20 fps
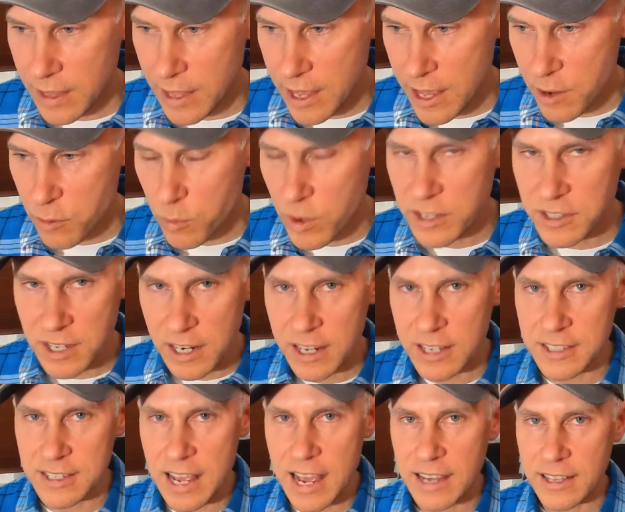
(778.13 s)
it wasn't
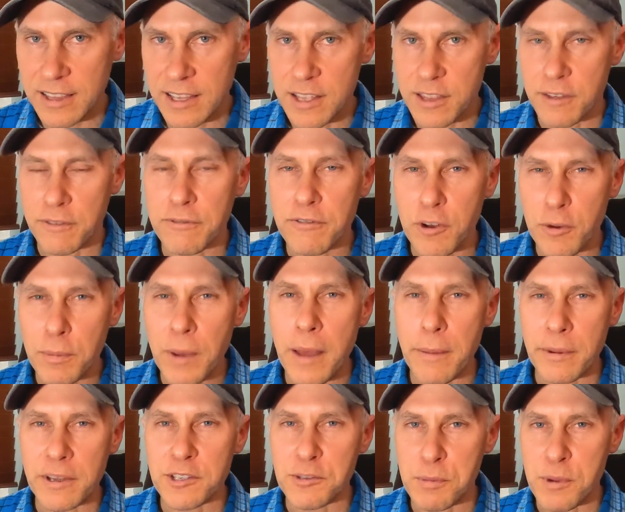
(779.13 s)
exactly the full
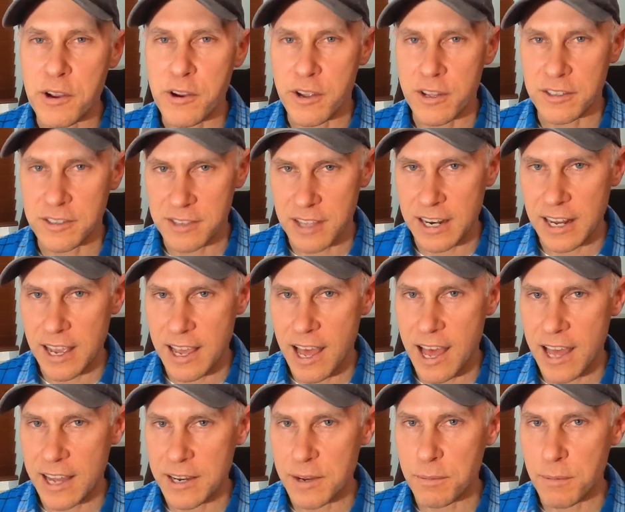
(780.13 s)
pipe experience that I
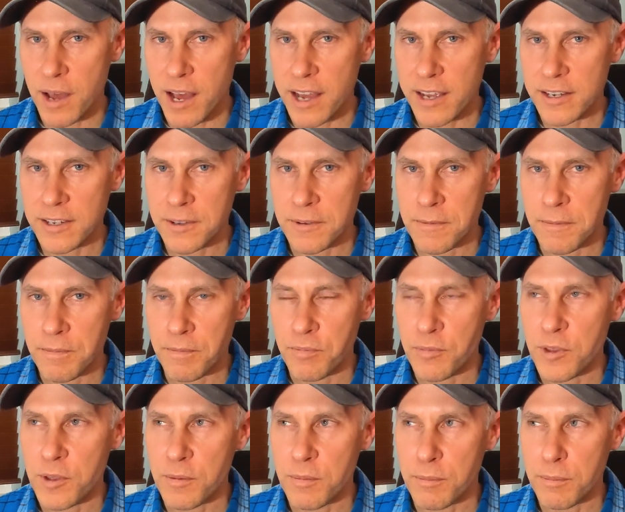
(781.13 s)
had in mind,
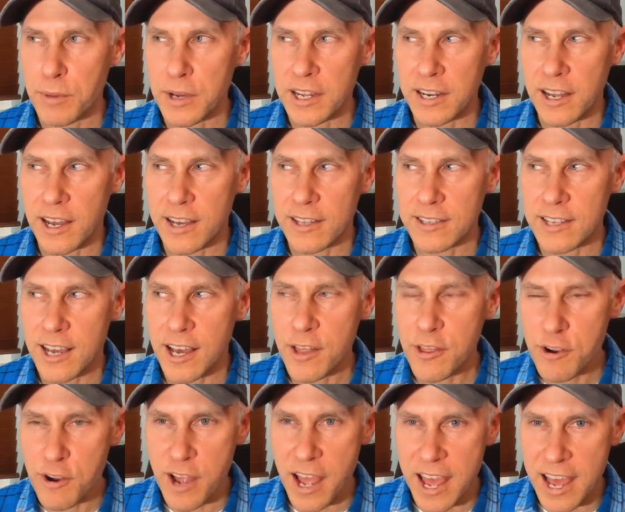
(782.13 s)
but on the
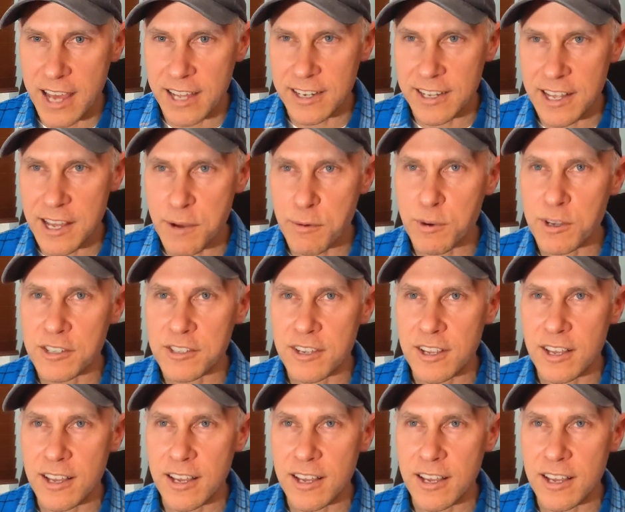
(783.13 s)
other hand, it was